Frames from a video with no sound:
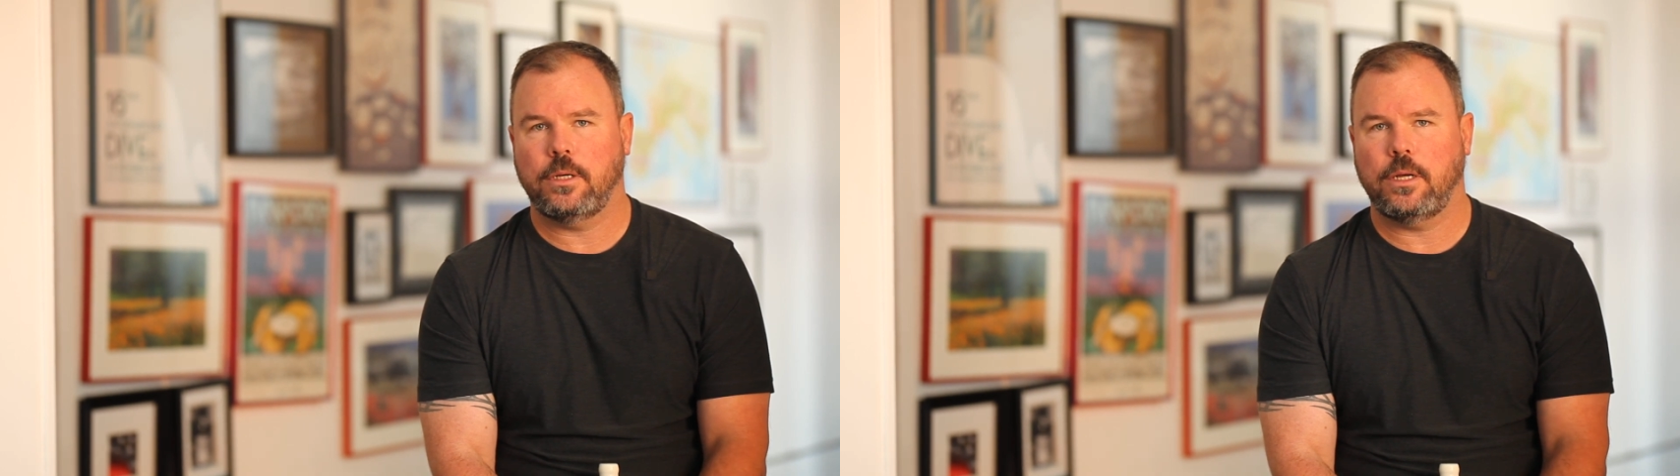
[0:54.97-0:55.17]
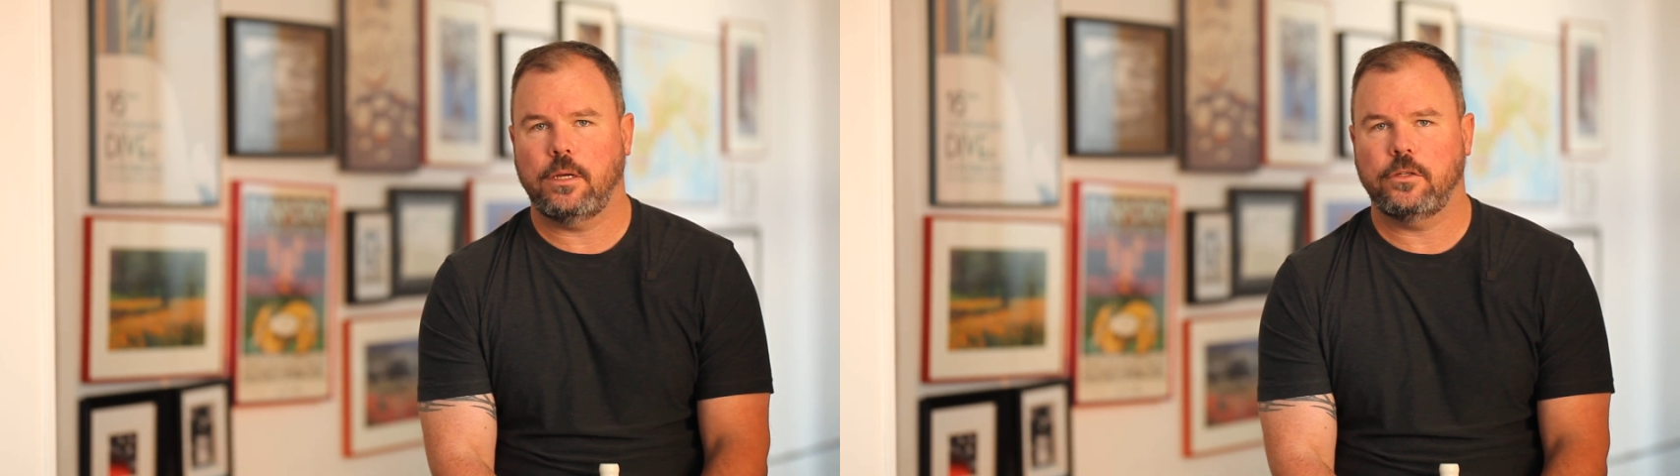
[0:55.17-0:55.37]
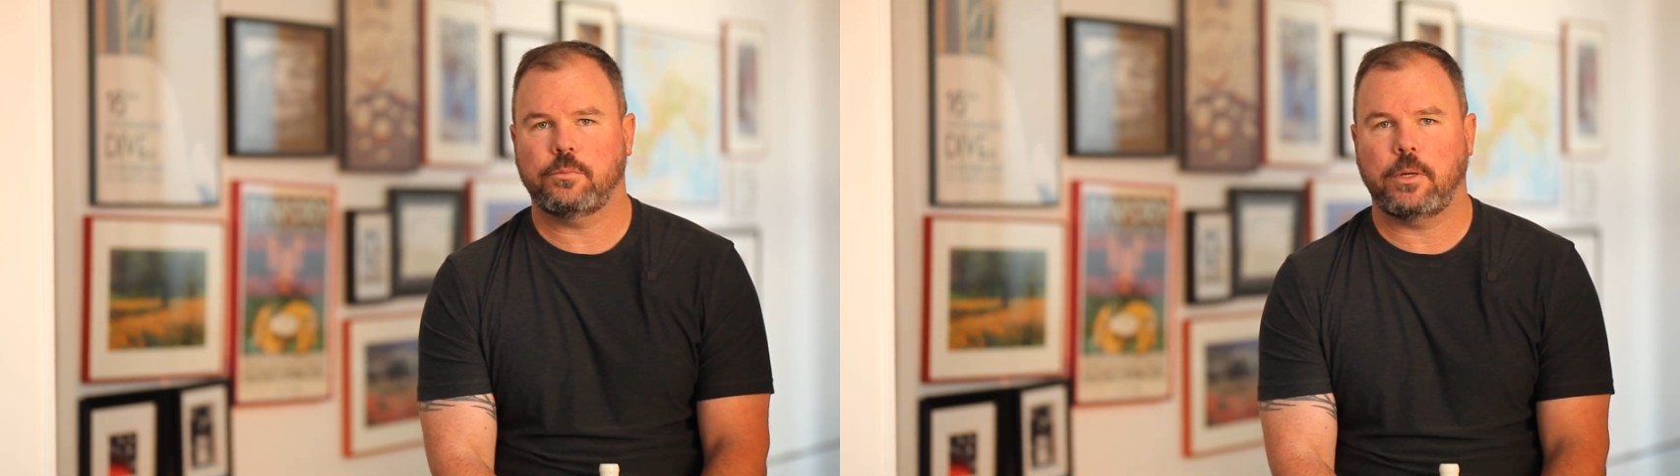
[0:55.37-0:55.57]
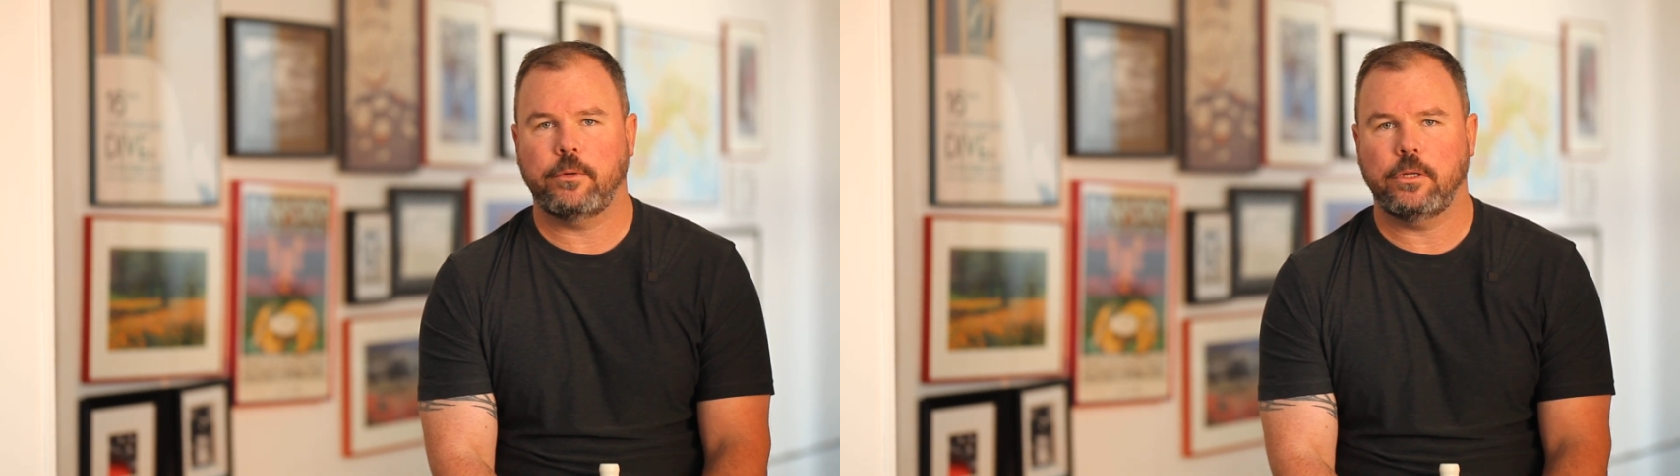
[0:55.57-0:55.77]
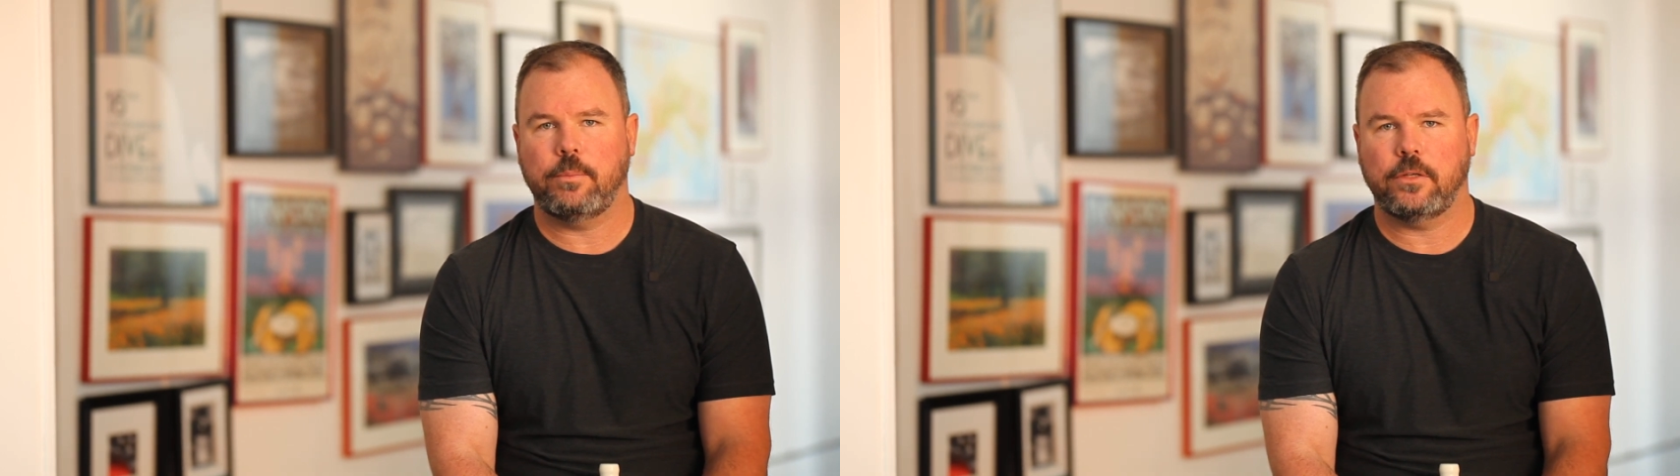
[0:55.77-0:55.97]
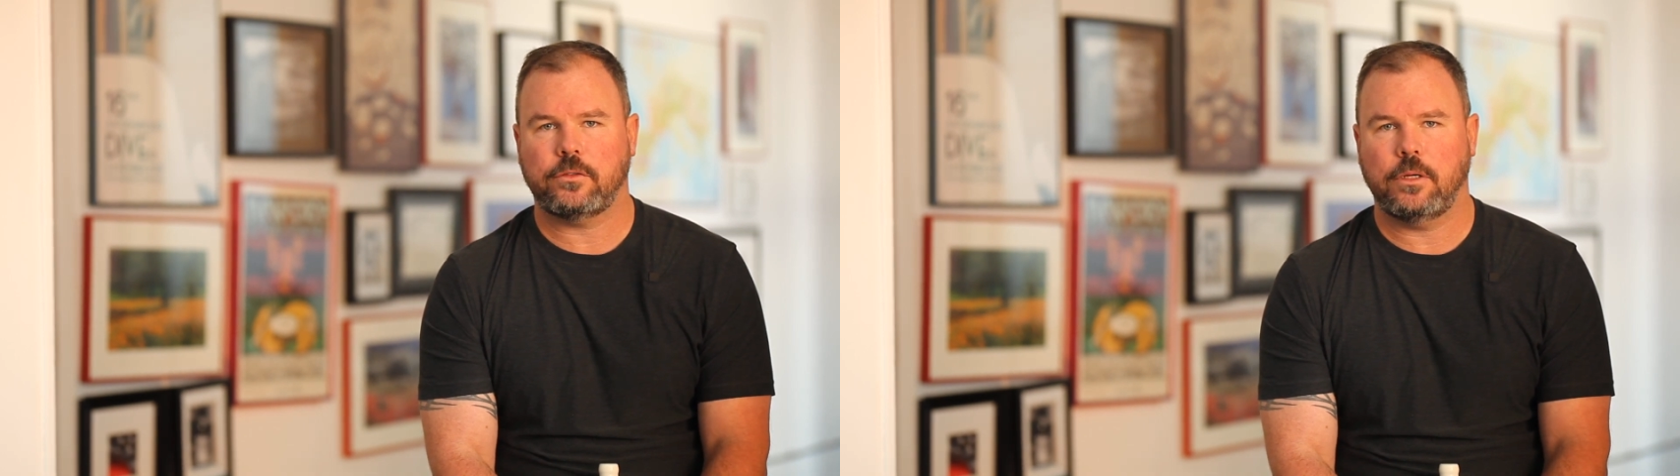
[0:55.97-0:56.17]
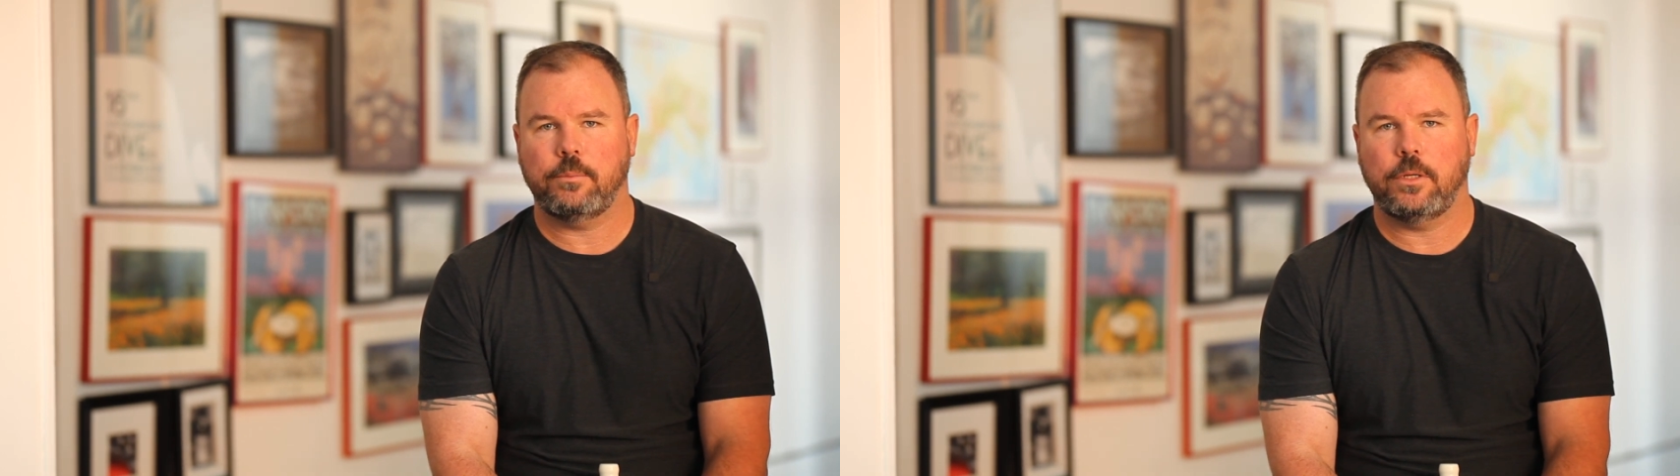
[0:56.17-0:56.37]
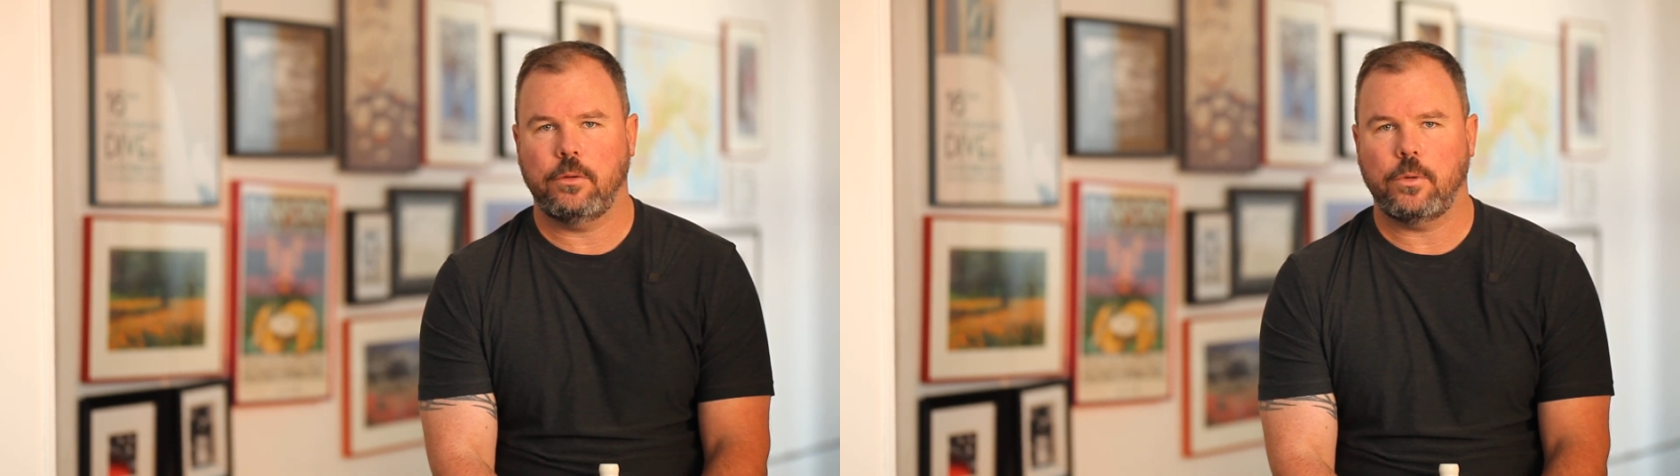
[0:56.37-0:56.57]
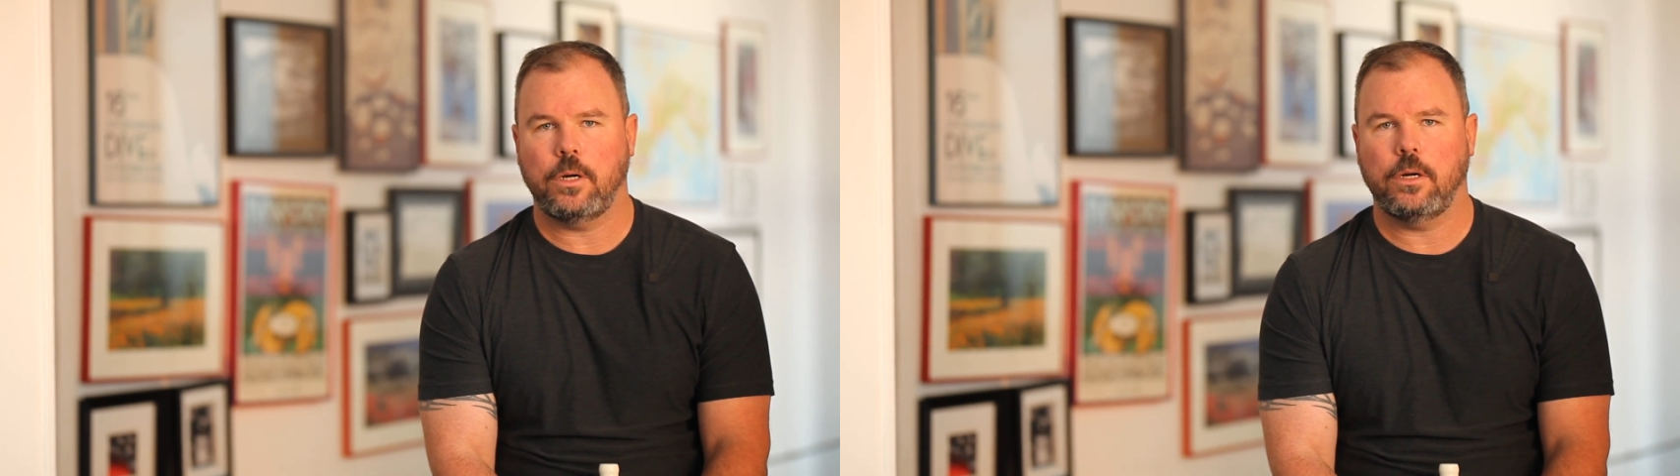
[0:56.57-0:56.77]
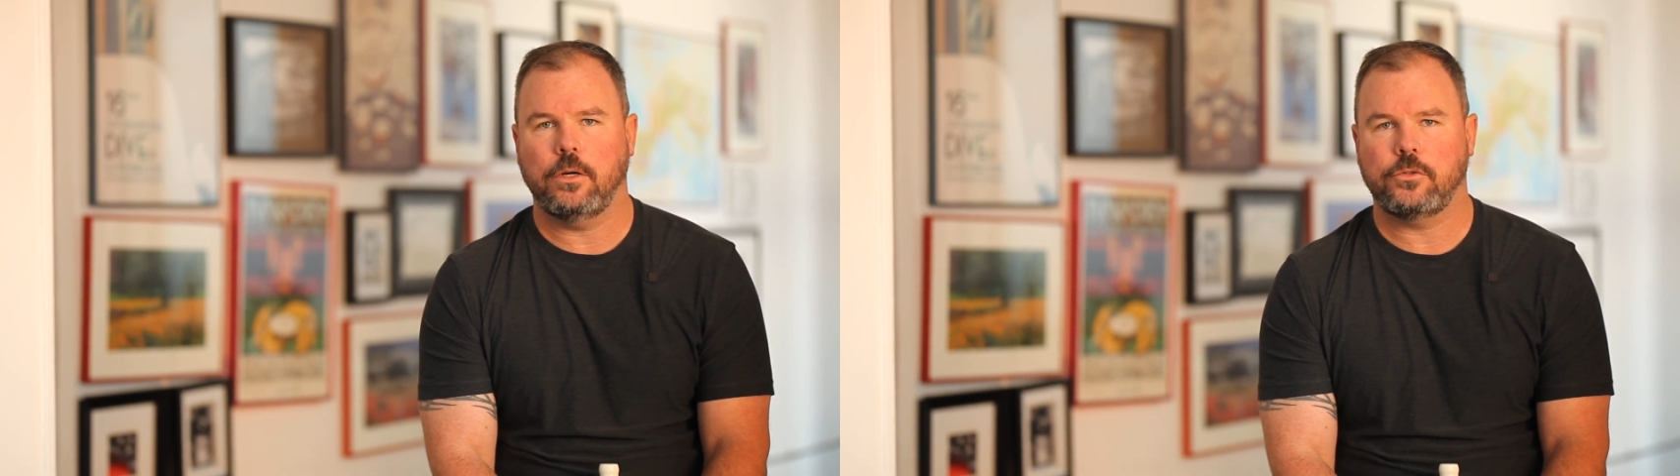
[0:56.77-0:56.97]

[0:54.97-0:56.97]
is primarily based on Pinot Noir,